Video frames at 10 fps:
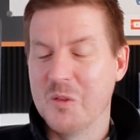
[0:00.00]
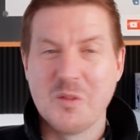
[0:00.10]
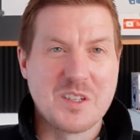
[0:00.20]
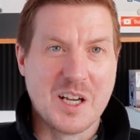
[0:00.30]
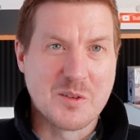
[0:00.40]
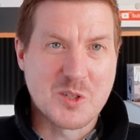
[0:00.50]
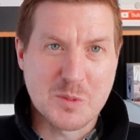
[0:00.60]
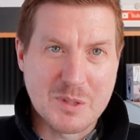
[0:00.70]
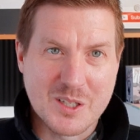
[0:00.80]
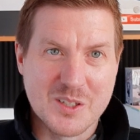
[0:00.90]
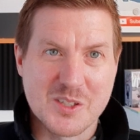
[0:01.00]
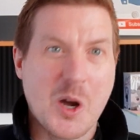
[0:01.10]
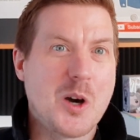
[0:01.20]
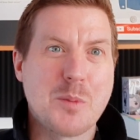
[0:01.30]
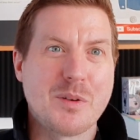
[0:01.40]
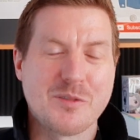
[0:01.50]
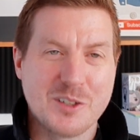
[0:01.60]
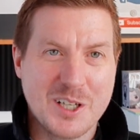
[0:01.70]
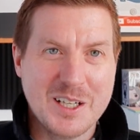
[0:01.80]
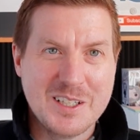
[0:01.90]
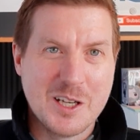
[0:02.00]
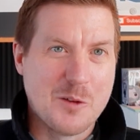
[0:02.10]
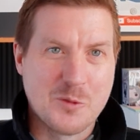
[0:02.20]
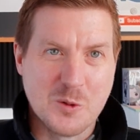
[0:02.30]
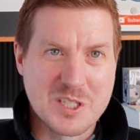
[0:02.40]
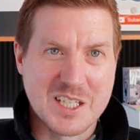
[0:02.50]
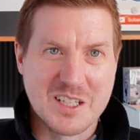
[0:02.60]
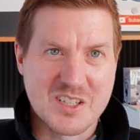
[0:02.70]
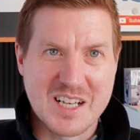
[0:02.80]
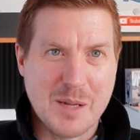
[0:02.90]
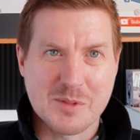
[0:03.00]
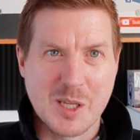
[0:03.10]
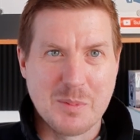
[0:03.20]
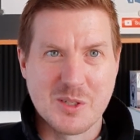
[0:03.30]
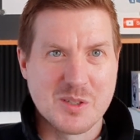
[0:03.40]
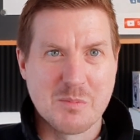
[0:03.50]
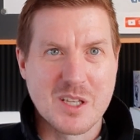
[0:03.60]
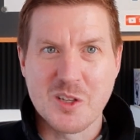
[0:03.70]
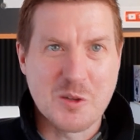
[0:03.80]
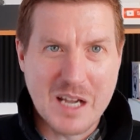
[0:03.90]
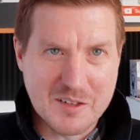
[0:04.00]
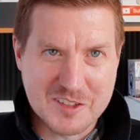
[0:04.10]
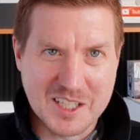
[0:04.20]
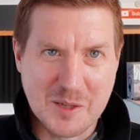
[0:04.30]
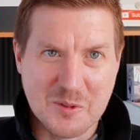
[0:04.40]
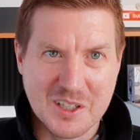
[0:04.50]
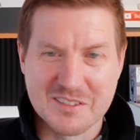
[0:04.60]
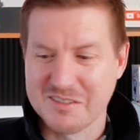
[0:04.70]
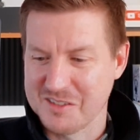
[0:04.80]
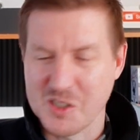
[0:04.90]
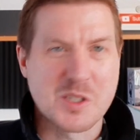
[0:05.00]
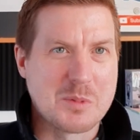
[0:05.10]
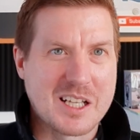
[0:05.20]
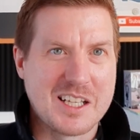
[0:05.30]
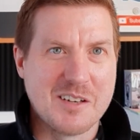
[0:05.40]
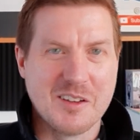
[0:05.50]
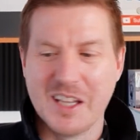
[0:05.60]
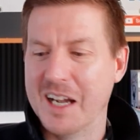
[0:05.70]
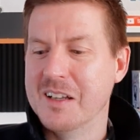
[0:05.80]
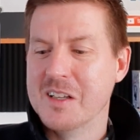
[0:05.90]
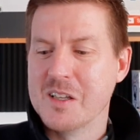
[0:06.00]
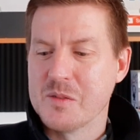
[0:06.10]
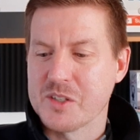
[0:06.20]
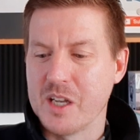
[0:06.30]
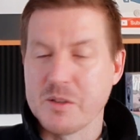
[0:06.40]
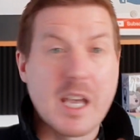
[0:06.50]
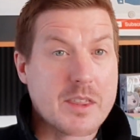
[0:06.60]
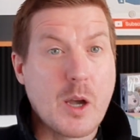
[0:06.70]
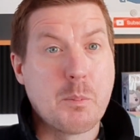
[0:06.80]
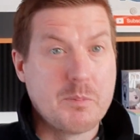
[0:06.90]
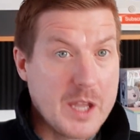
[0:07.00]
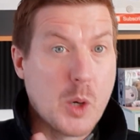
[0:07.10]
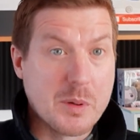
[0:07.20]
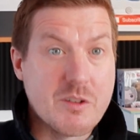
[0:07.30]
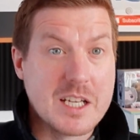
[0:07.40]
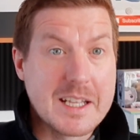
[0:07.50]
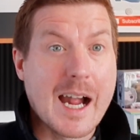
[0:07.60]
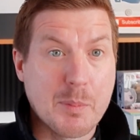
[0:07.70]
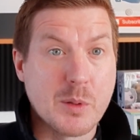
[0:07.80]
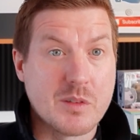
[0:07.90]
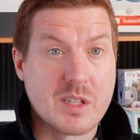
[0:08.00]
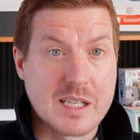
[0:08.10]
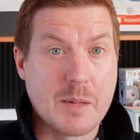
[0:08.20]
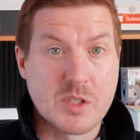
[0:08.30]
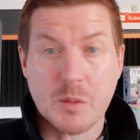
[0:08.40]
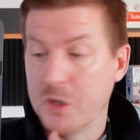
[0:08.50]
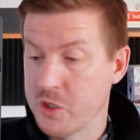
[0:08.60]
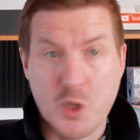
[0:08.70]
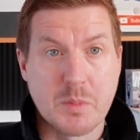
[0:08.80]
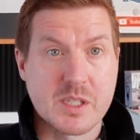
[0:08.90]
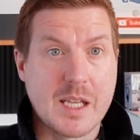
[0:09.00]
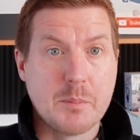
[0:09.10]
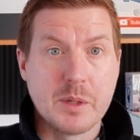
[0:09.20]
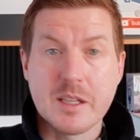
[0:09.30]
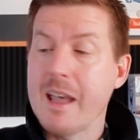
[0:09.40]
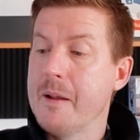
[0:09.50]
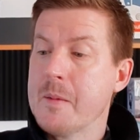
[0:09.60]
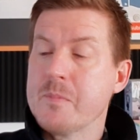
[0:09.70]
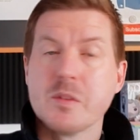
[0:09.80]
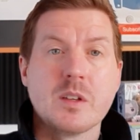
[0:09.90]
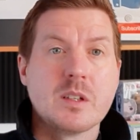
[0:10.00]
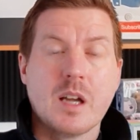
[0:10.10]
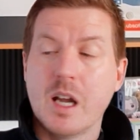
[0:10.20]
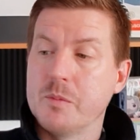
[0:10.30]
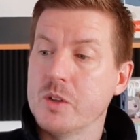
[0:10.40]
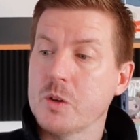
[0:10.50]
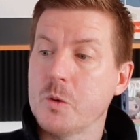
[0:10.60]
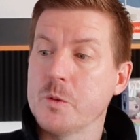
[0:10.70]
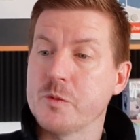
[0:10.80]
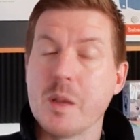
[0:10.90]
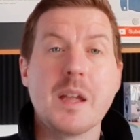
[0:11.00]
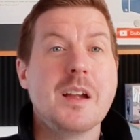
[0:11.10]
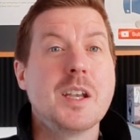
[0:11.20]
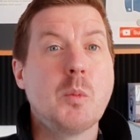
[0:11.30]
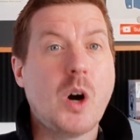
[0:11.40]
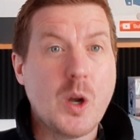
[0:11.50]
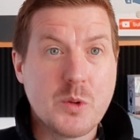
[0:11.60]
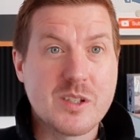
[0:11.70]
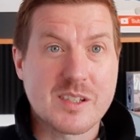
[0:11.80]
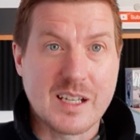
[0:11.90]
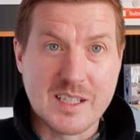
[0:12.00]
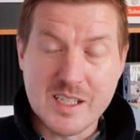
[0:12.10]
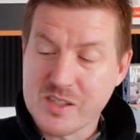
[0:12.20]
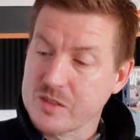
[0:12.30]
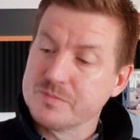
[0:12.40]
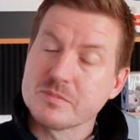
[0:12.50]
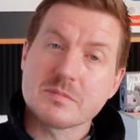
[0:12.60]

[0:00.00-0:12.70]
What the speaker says: You know, just because I prefer a 14-inch laptop, it doesn't mean you have to get one, just to be clear on that. So yeah, they'll be really happy with this laptop, 100%. But yeah, not quite for me. Now, what I would say is,